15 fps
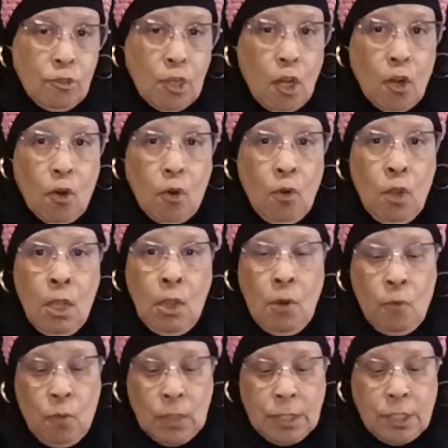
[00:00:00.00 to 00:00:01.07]
know
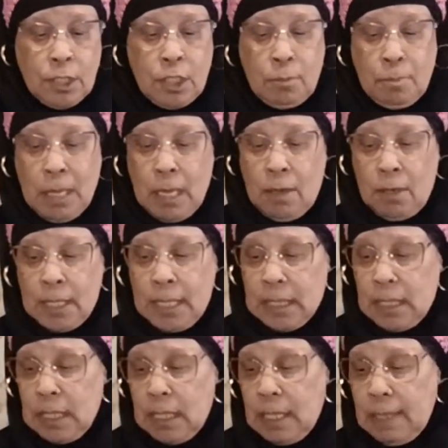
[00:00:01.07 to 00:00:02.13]
once the smell
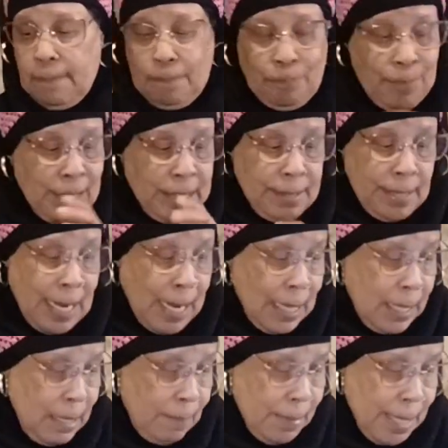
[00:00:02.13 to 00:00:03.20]
gets in it, it's
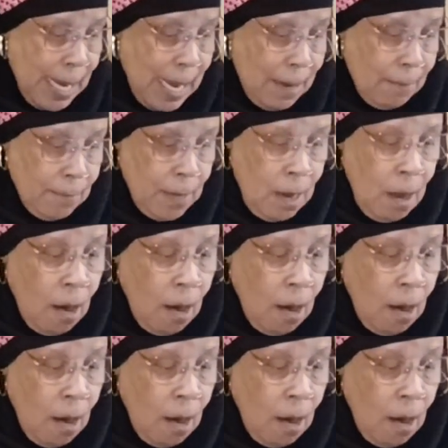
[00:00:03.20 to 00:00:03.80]
not coming out.